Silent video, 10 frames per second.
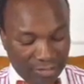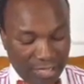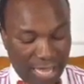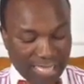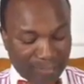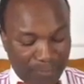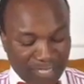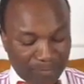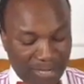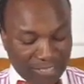I
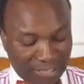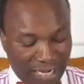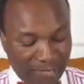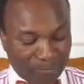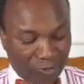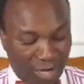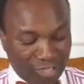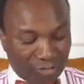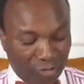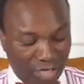spent my time trying
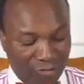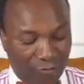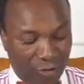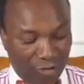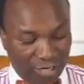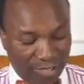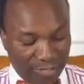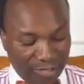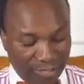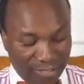to live holy,
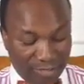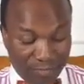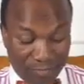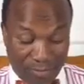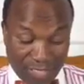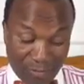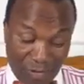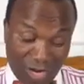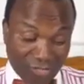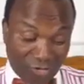but the more
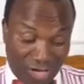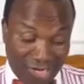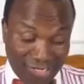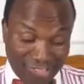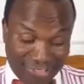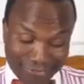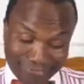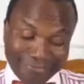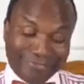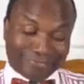I tried,
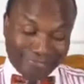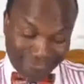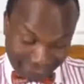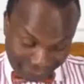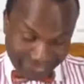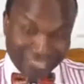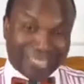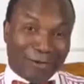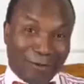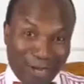
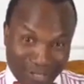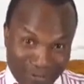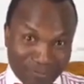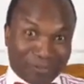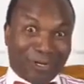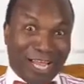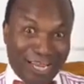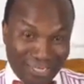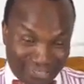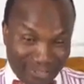welcome to
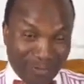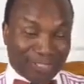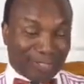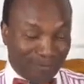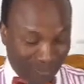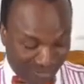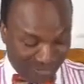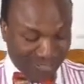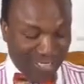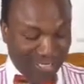reality, welcome to
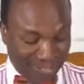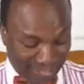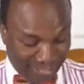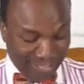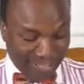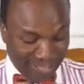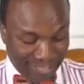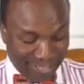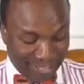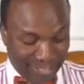Christianity,
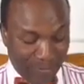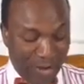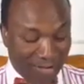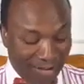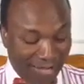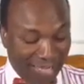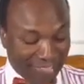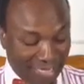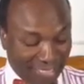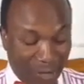the more I realized
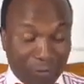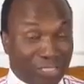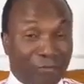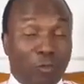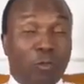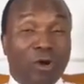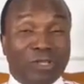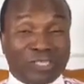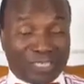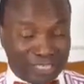that I was even worse.